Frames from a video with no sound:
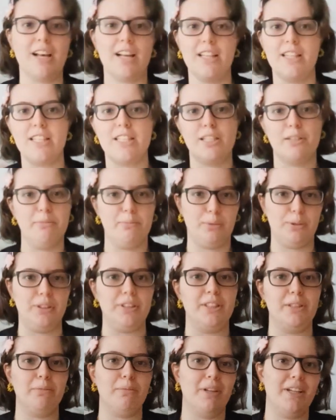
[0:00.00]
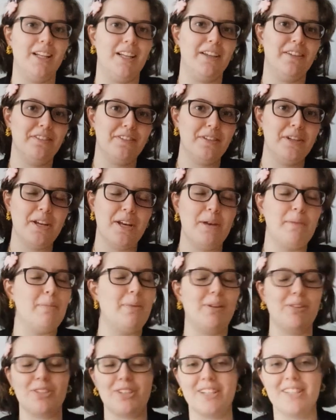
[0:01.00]
at some point in my life,
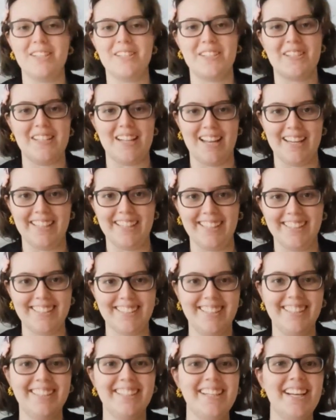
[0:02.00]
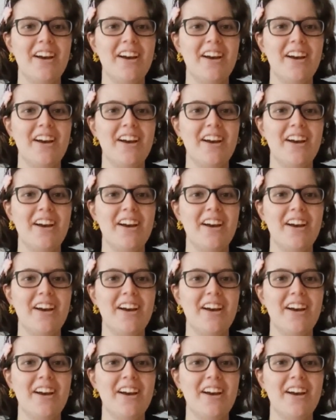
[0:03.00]
because I just like it.